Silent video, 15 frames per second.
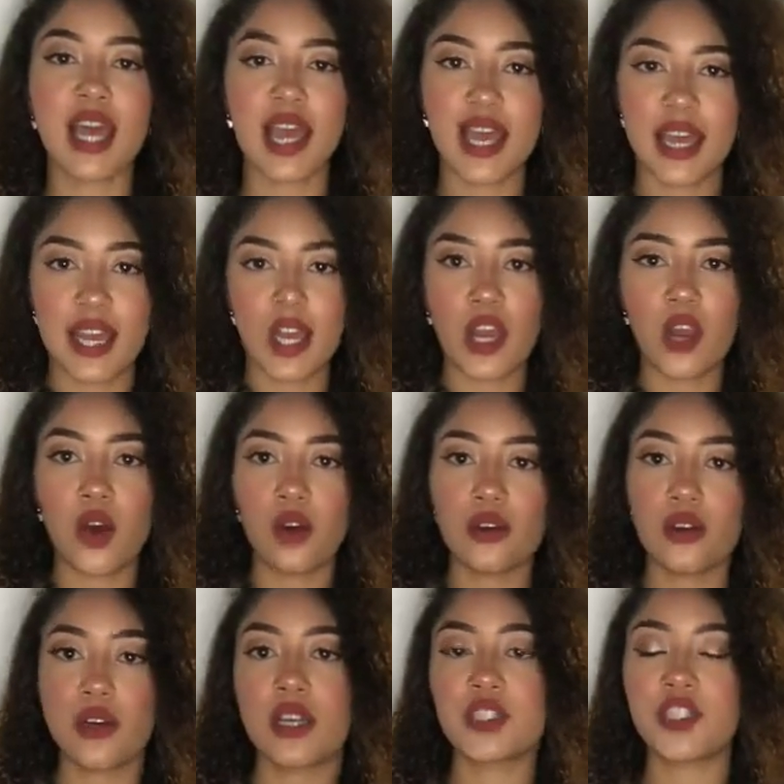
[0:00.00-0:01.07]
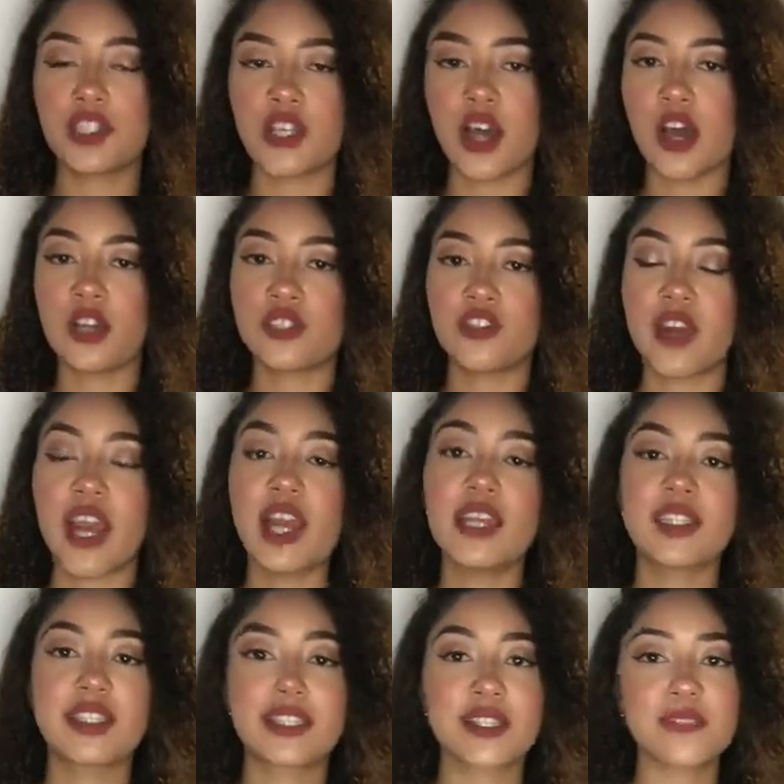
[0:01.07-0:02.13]
a long shirt
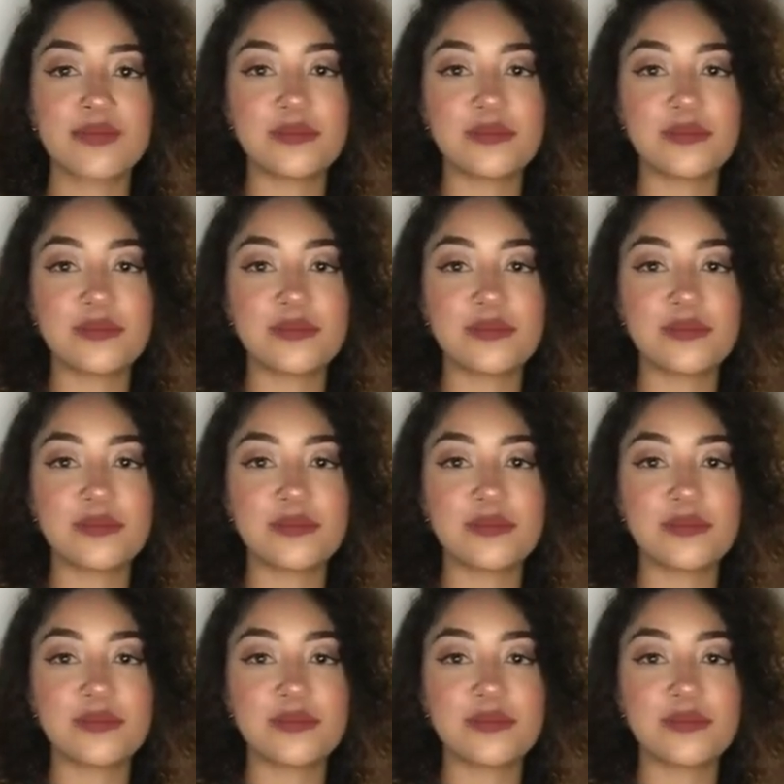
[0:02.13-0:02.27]
dress.